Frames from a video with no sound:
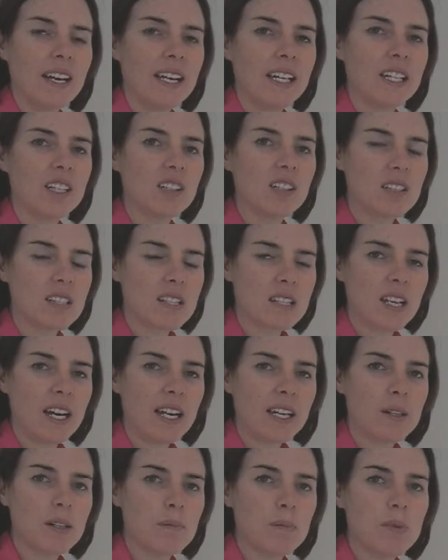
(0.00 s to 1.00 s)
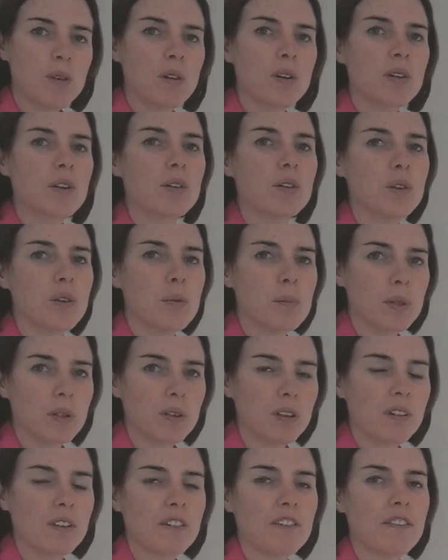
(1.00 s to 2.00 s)
It looks like a more
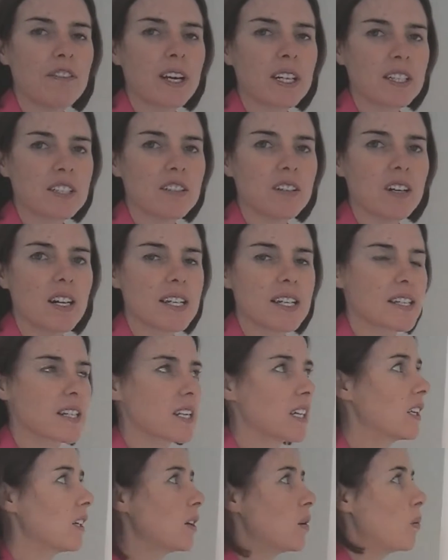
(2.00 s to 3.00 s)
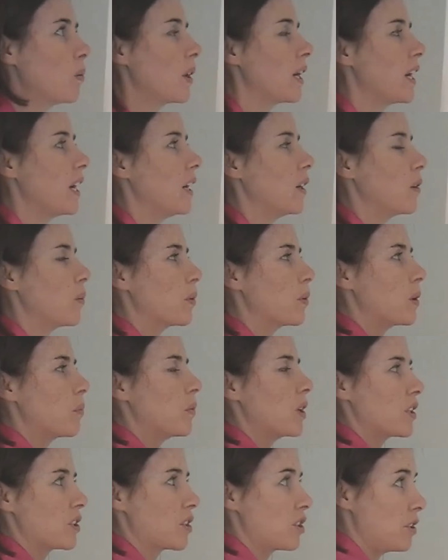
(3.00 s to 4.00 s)
normal factorising where we
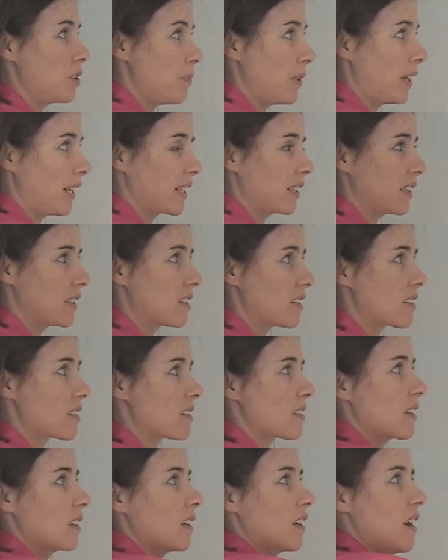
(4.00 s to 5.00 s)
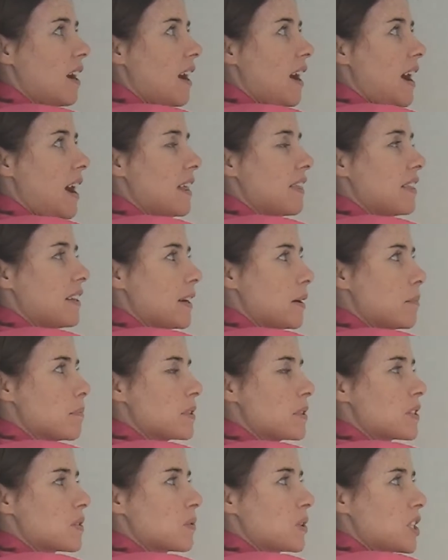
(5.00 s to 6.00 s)
want 2 brackets and the
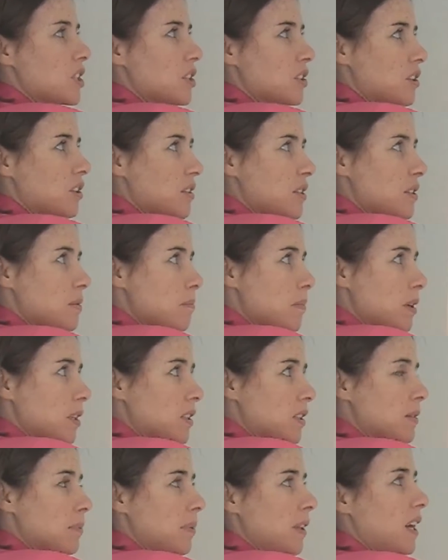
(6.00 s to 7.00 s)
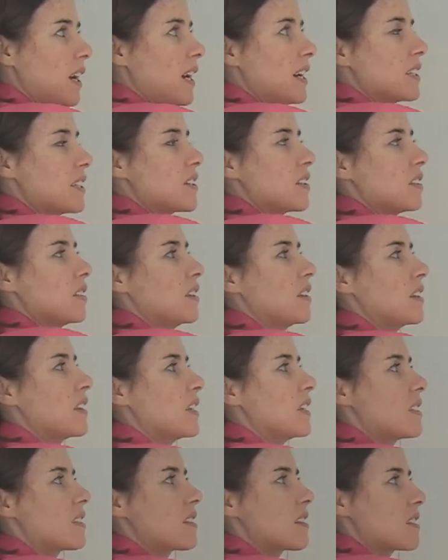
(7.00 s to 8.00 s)
numbers we choose multiply to
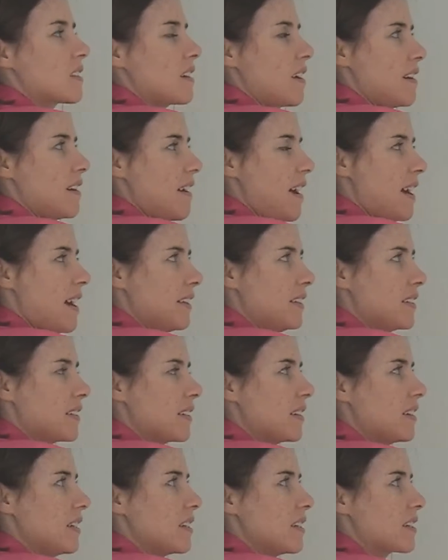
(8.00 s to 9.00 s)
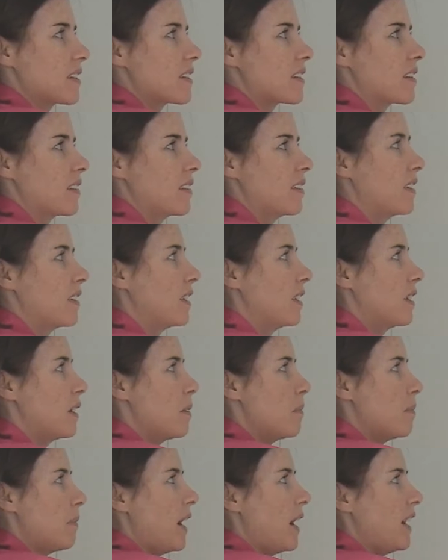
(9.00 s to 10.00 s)
this and add to this.
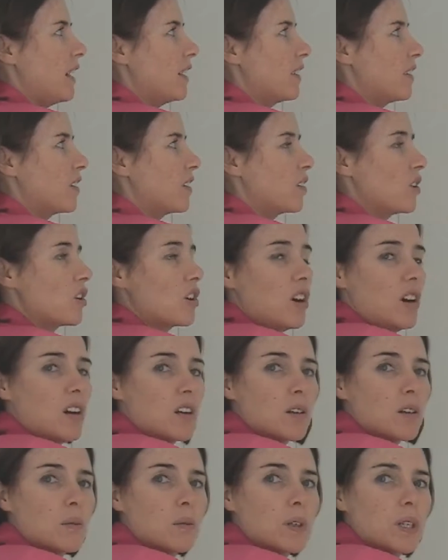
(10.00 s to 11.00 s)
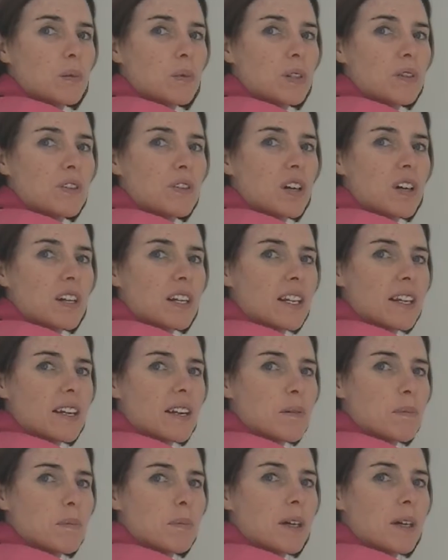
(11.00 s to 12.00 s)
But not when we've got a
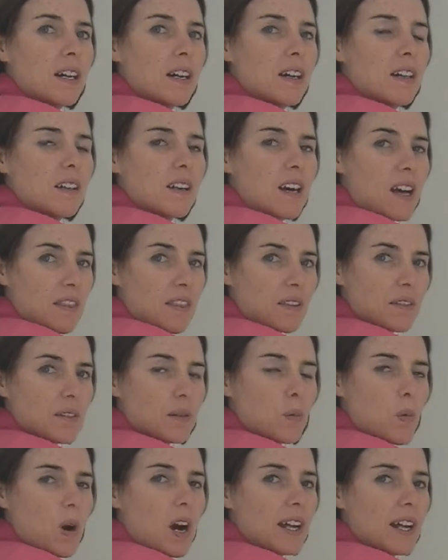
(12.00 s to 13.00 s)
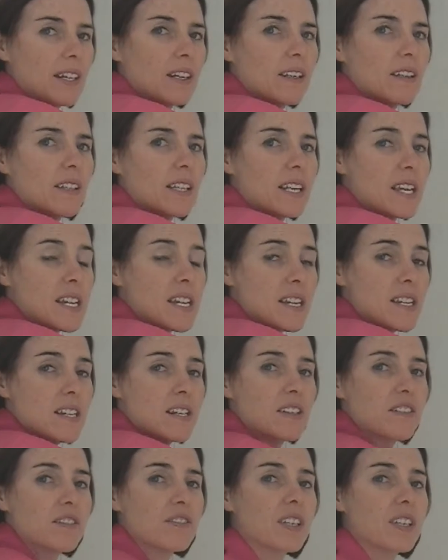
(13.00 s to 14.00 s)
number other than 1
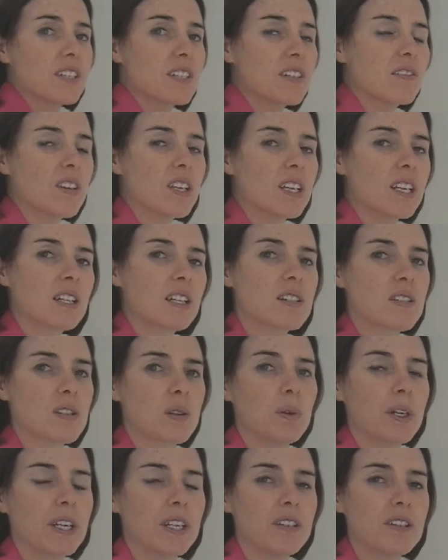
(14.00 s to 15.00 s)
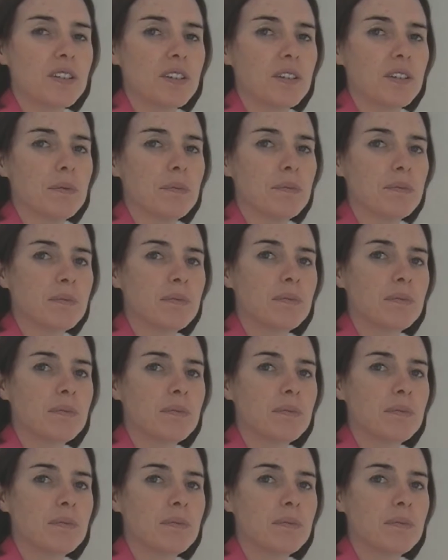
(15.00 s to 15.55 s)
here in front of the x squared term.